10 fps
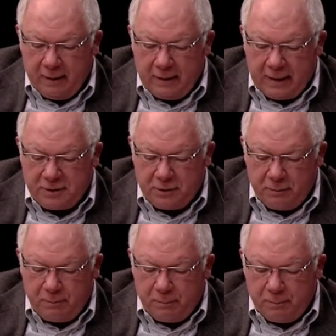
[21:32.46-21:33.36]
that
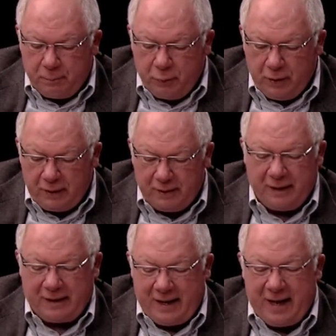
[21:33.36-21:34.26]
you put,
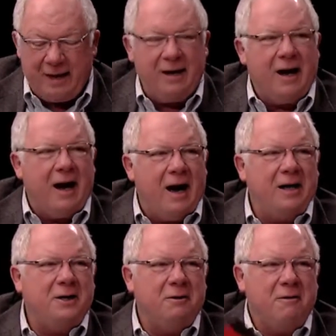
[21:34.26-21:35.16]
again,
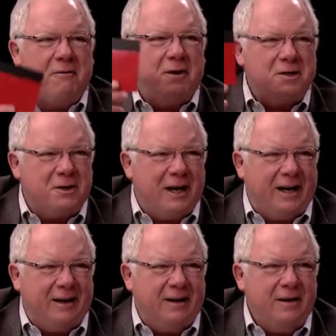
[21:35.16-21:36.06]
on your
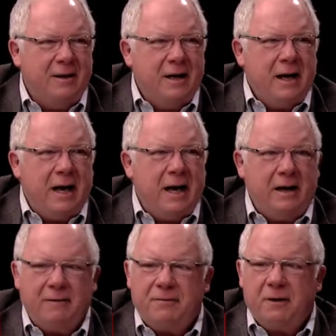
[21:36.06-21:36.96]
refrigerator. And
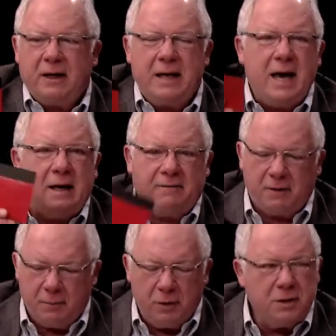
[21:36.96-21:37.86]
if the
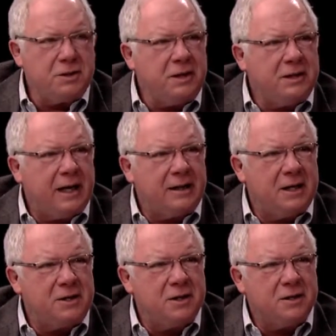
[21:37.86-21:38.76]
emergency
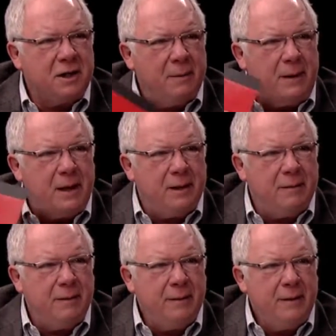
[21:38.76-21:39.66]
technicians come
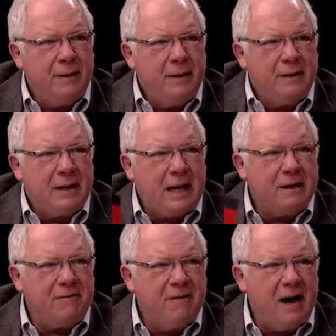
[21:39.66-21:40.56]
in, they
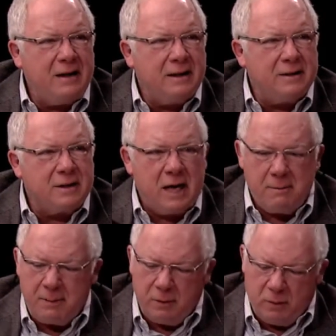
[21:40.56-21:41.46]
can find this. I
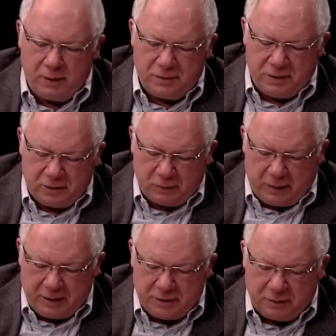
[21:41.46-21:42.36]
remember one
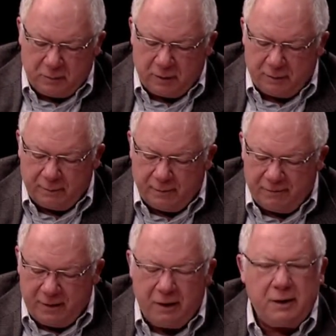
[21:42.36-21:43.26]
situation where a
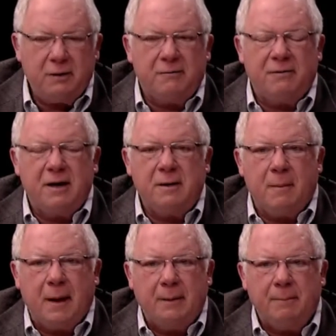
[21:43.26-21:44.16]
very good friend of
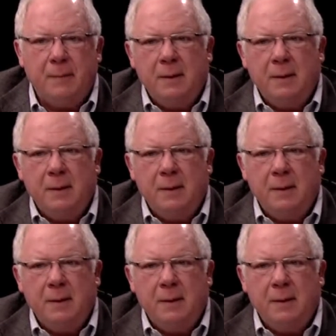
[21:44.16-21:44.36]
mine,